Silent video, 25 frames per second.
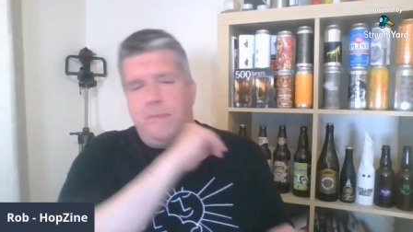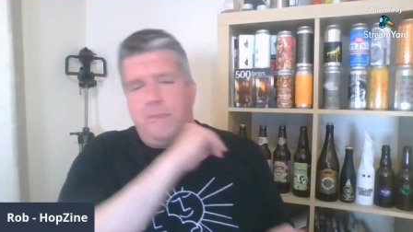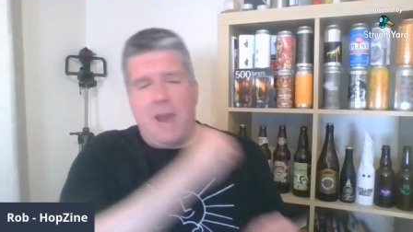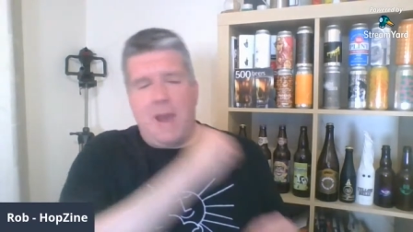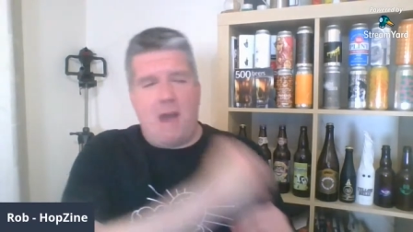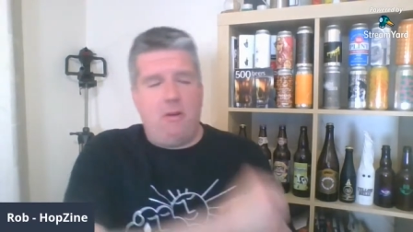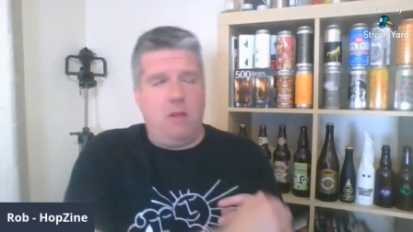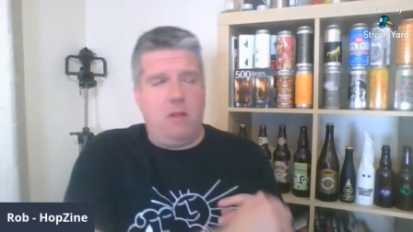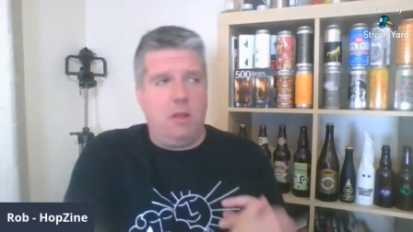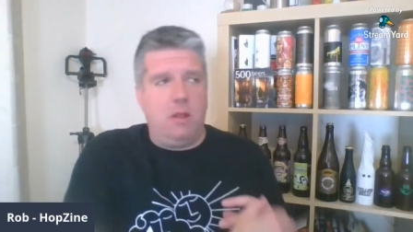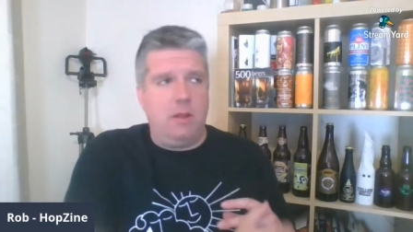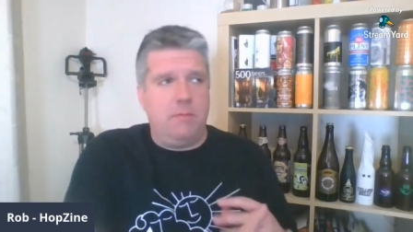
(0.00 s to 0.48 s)
the
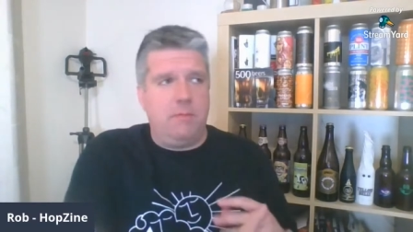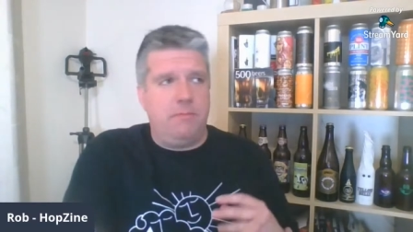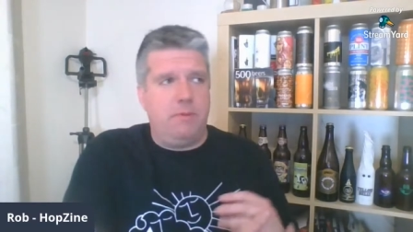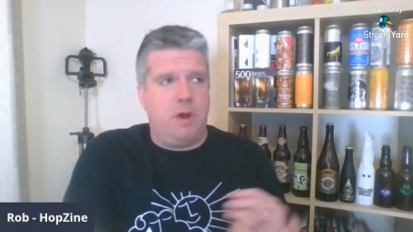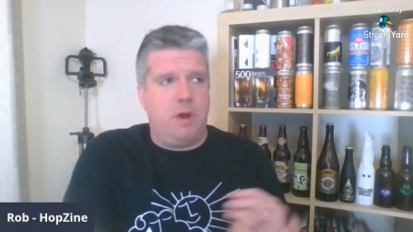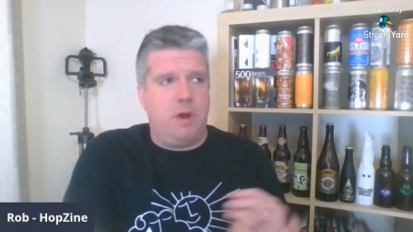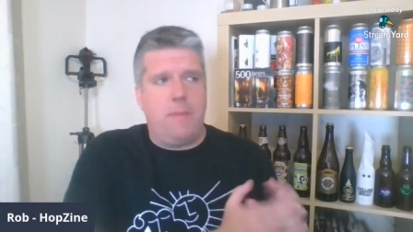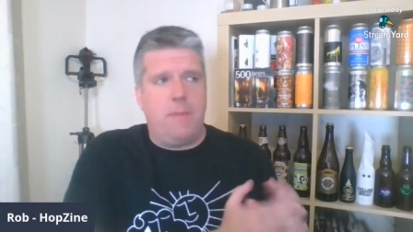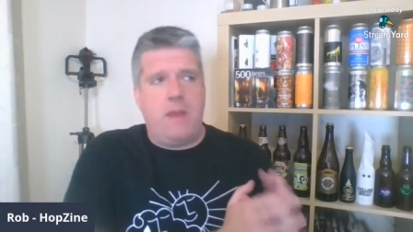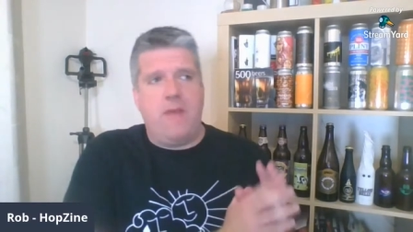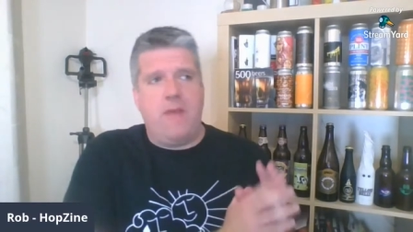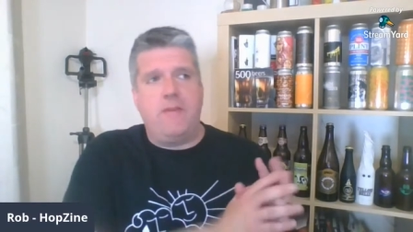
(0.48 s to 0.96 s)
barrel
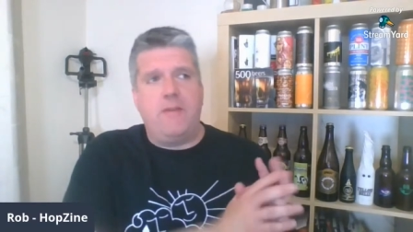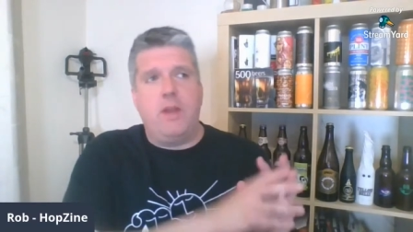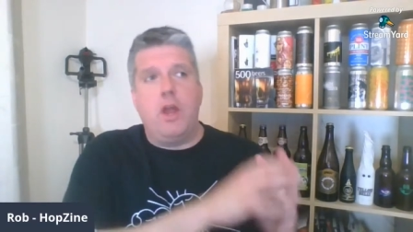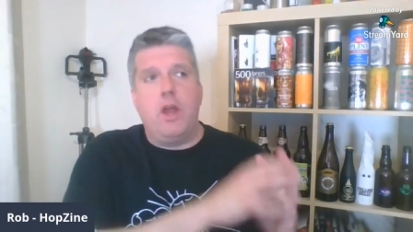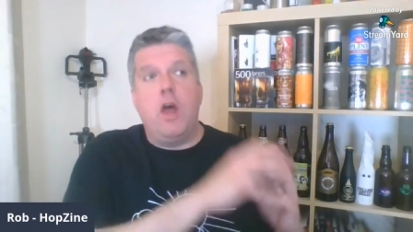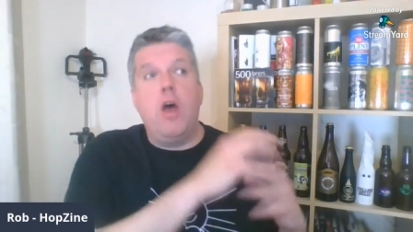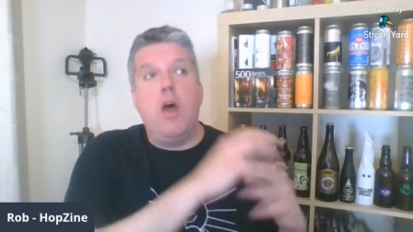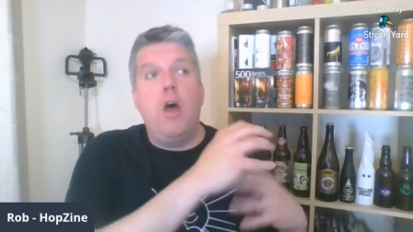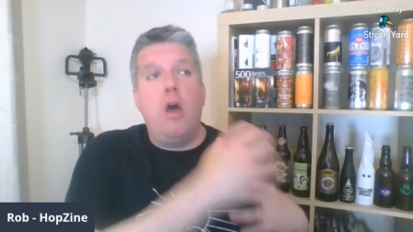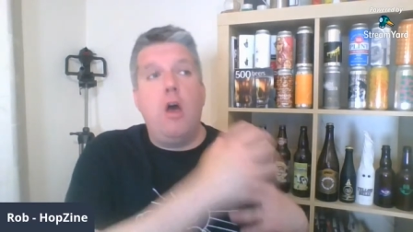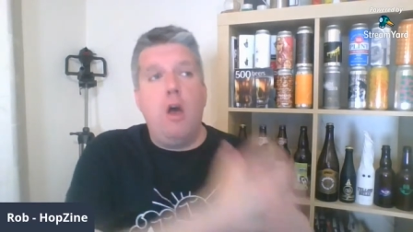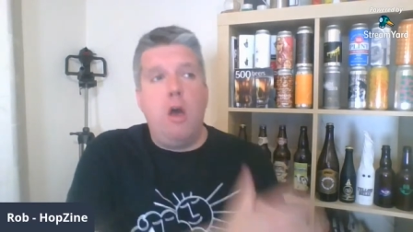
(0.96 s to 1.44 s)
brought a bit of
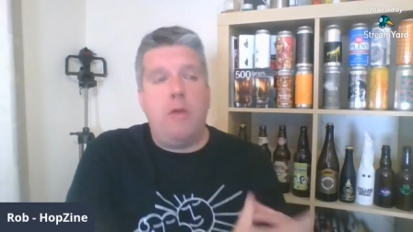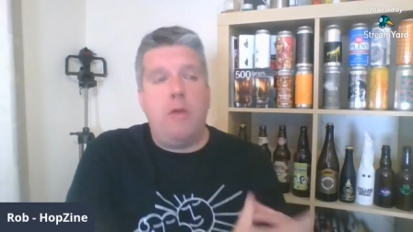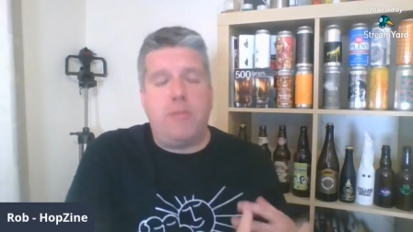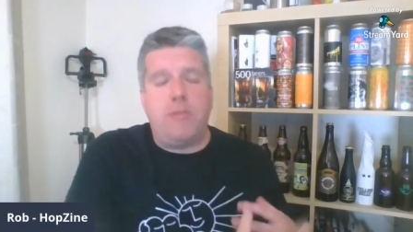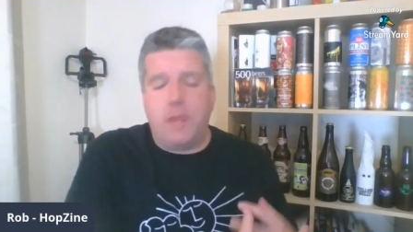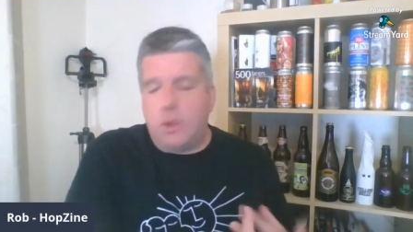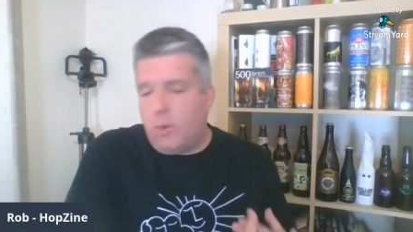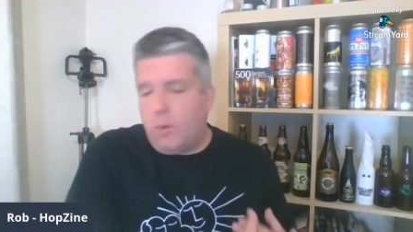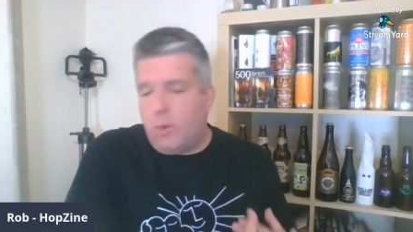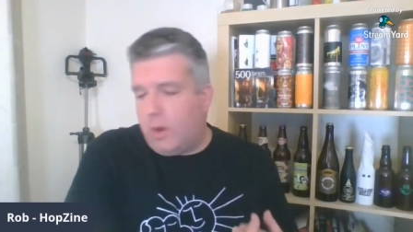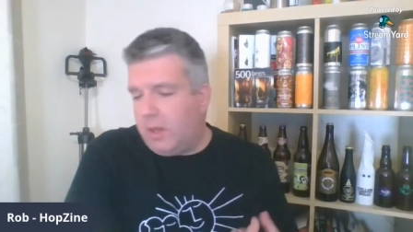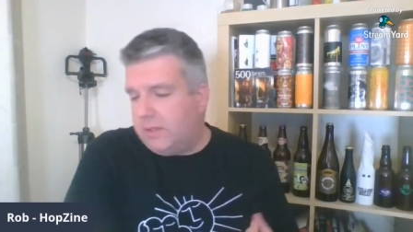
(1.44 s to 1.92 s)
an
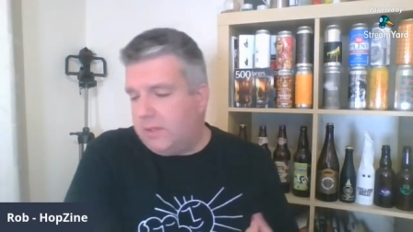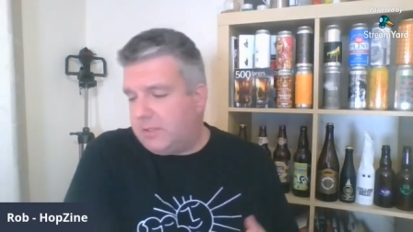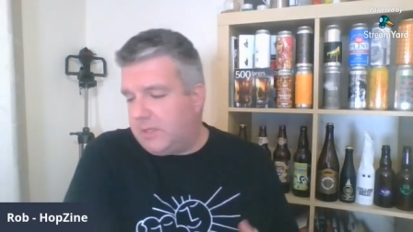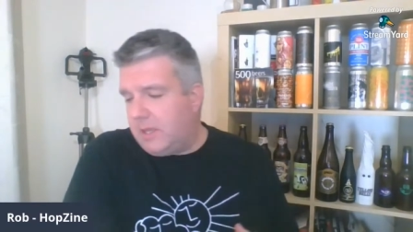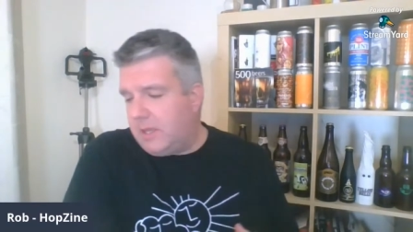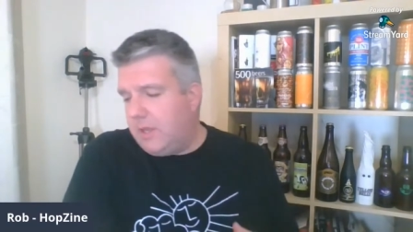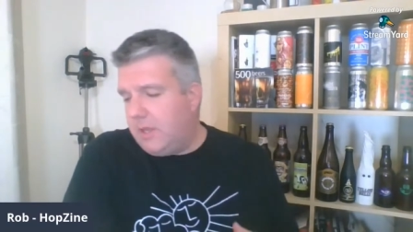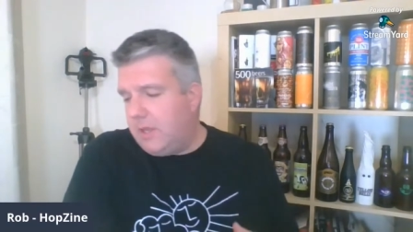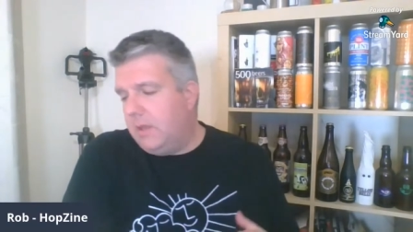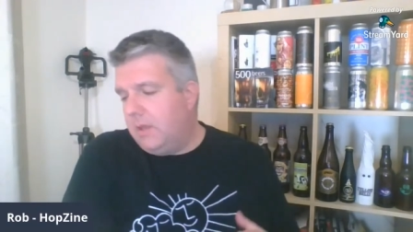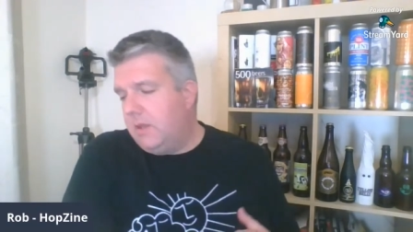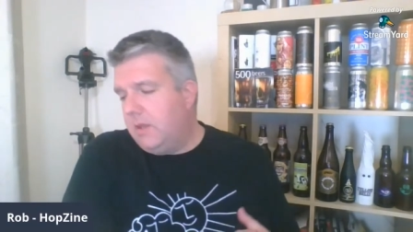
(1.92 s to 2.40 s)
earthy
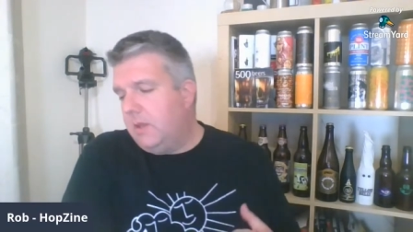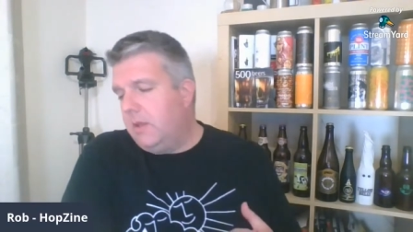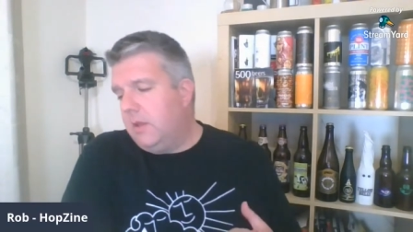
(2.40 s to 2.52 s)
quality.